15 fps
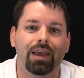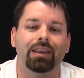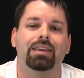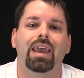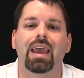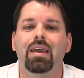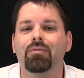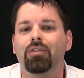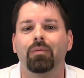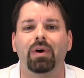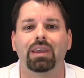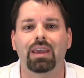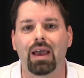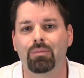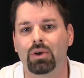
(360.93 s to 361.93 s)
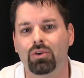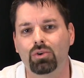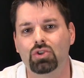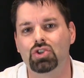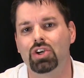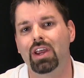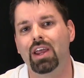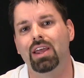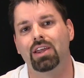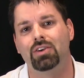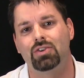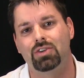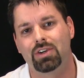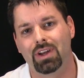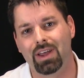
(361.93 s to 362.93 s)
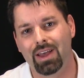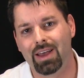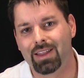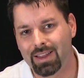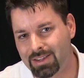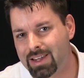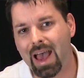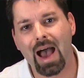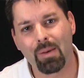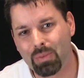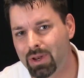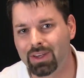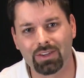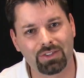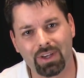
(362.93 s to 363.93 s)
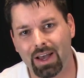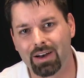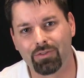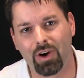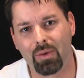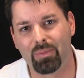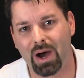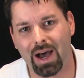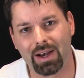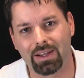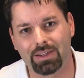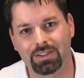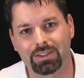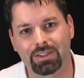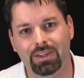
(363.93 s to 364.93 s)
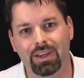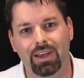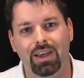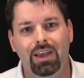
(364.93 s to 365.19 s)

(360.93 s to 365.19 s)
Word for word: It came from a chemical change that's happening inside of our bodies.